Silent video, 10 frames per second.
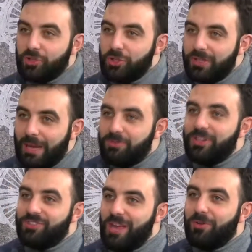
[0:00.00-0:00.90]
So you came to the
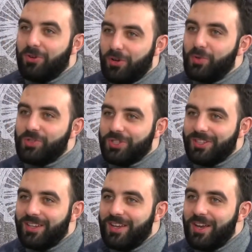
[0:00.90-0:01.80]
same conclusion,
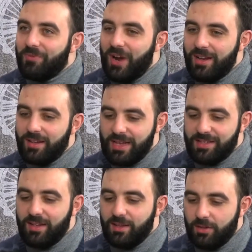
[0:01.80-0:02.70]
yeah. Right? As
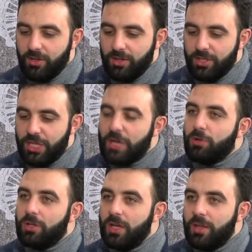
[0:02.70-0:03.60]
then the
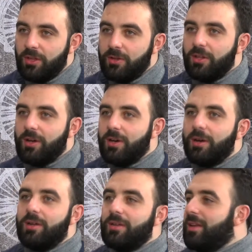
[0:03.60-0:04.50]
general,
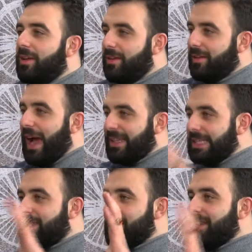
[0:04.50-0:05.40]
the
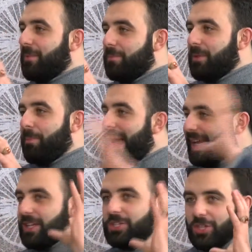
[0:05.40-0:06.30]
identity, the
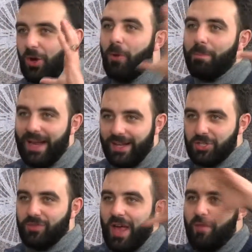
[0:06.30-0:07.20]
package, the whole package
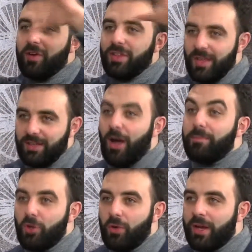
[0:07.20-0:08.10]
of everything that
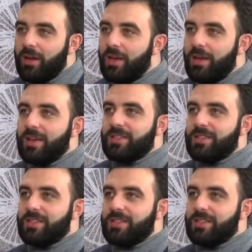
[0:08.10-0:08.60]
I'm doing is